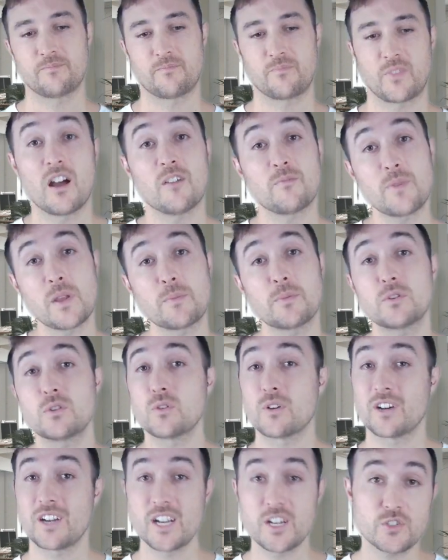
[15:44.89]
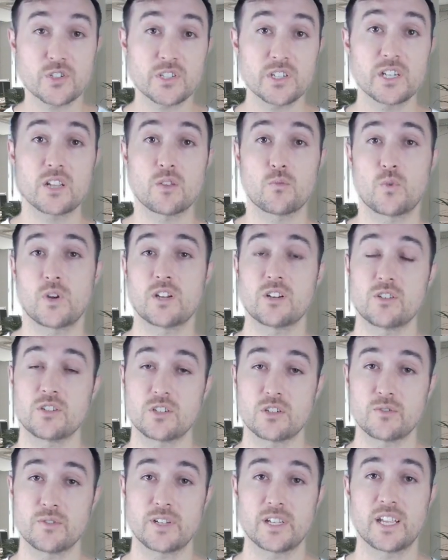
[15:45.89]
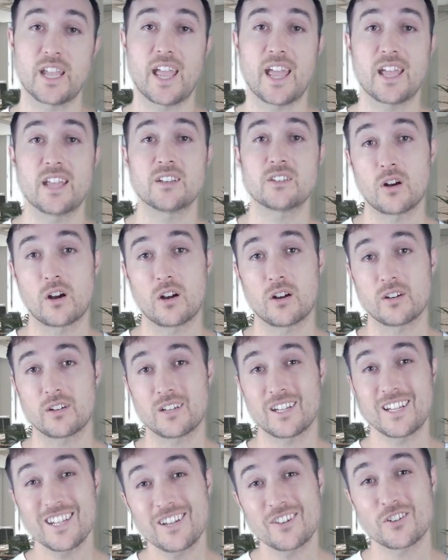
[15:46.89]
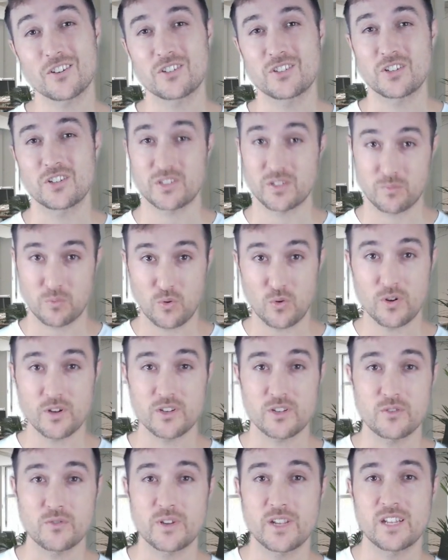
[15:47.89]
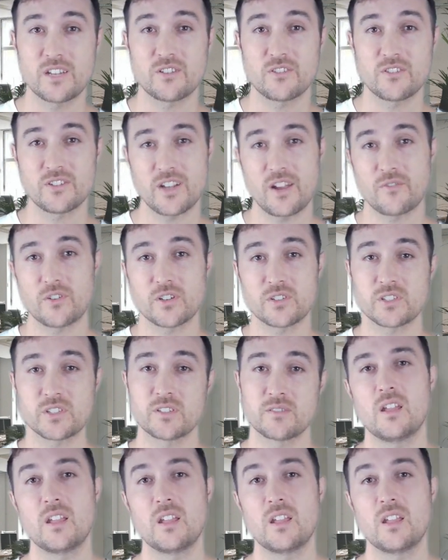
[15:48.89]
of people who are interested in what you're doing and are eager to support you in your endeavors.